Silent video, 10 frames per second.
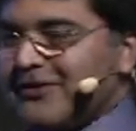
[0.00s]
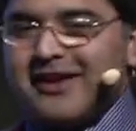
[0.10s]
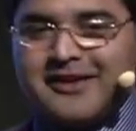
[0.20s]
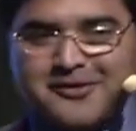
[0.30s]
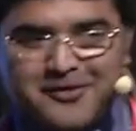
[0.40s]
your
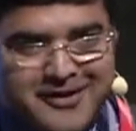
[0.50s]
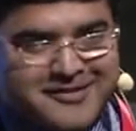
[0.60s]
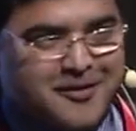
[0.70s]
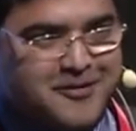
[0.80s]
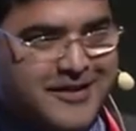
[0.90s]
sales, for
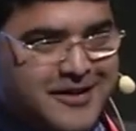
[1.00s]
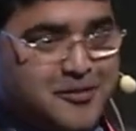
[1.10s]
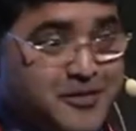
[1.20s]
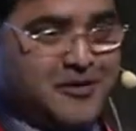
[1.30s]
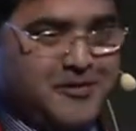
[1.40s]
example.
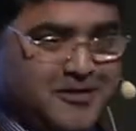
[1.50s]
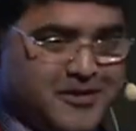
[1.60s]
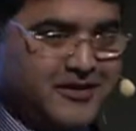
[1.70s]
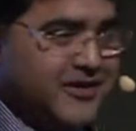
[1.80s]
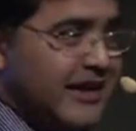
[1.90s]
That's
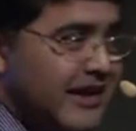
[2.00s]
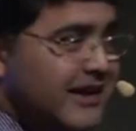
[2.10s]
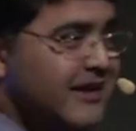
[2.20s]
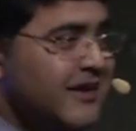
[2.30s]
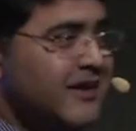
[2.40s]
prepayment,
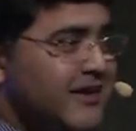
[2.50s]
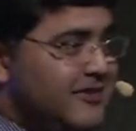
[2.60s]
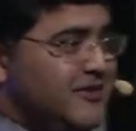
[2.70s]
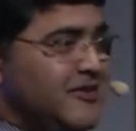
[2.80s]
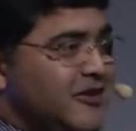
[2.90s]
really.
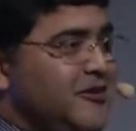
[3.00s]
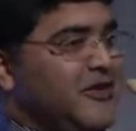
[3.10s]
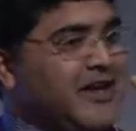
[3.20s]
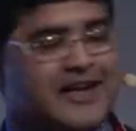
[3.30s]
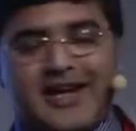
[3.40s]
It's
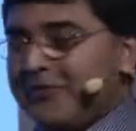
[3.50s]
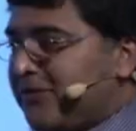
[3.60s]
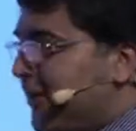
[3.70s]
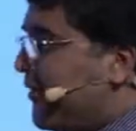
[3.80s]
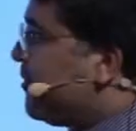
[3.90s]
discovery and
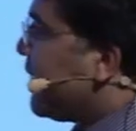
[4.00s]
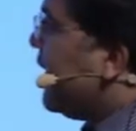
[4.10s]
capture.